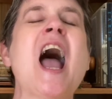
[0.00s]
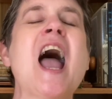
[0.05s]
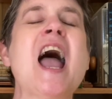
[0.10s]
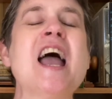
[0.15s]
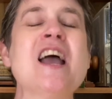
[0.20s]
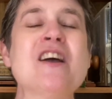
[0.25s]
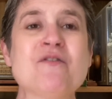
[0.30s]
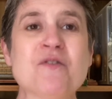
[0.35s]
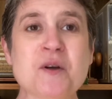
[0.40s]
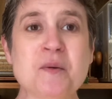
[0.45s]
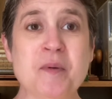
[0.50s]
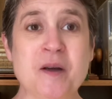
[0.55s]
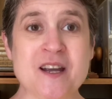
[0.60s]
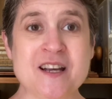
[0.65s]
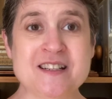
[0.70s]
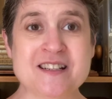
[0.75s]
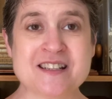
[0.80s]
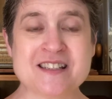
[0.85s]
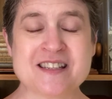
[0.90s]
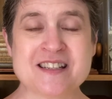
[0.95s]
every
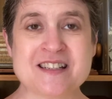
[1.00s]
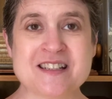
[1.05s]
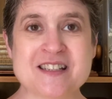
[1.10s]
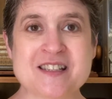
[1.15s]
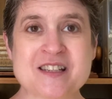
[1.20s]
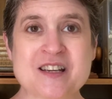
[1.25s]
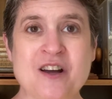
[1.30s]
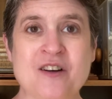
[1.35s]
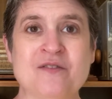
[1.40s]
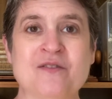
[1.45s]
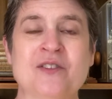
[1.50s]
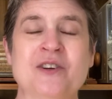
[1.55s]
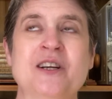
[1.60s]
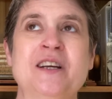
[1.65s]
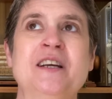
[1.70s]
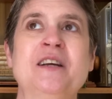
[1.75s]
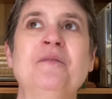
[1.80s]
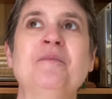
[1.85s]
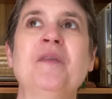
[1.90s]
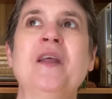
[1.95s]
page is a
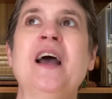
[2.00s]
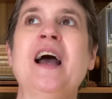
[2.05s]
discovery.